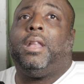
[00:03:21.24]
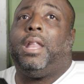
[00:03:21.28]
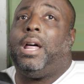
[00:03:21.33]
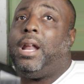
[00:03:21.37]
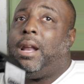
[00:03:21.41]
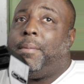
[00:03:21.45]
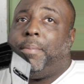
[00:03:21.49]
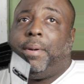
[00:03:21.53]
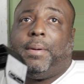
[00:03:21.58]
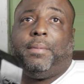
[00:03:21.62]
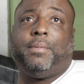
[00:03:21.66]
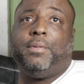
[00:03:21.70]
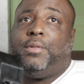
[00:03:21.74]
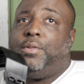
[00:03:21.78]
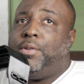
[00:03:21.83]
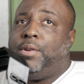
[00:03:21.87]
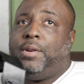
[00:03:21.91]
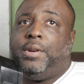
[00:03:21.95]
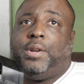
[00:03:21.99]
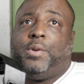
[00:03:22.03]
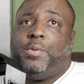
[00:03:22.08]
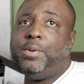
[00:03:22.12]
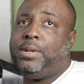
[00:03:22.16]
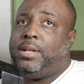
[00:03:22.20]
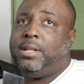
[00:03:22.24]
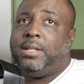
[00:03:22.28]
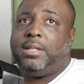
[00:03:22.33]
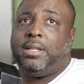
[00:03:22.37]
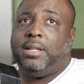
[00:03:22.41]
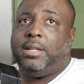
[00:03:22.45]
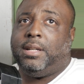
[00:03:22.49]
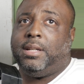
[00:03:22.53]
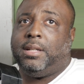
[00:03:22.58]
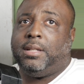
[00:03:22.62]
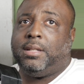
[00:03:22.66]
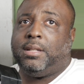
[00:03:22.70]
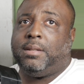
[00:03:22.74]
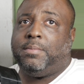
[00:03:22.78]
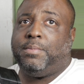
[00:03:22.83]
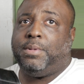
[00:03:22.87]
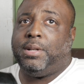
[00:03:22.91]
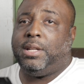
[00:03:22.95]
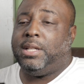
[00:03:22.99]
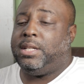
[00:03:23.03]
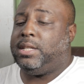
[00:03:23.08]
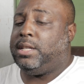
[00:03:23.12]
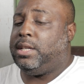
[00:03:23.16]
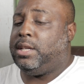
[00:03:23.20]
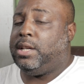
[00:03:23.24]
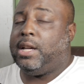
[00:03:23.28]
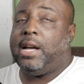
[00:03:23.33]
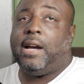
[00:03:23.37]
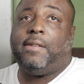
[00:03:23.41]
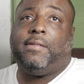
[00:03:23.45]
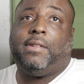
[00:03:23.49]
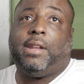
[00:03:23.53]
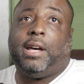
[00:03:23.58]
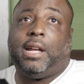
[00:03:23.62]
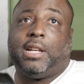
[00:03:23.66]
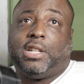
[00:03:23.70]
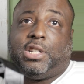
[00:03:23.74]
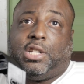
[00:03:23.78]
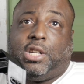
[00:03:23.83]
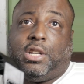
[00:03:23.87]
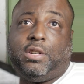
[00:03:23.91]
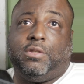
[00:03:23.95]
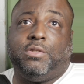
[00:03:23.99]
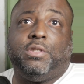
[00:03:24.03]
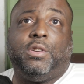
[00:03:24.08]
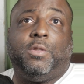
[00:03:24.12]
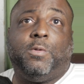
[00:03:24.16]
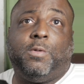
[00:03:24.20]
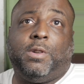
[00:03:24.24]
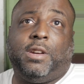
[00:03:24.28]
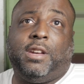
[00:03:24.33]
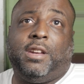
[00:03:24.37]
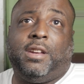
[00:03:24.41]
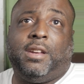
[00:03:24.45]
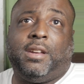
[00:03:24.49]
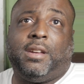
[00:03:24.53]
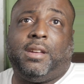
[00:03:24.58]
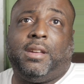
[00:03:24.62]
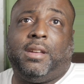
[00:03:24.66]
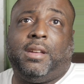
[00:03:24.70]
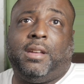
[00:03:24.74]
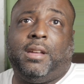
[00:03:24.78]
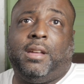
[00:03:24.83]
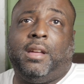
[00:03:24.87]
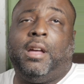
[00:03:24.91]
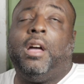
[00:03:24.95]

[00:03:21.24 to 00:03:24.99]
A lot of people don't even know what this is, but they see you have a lot of shit on your wig.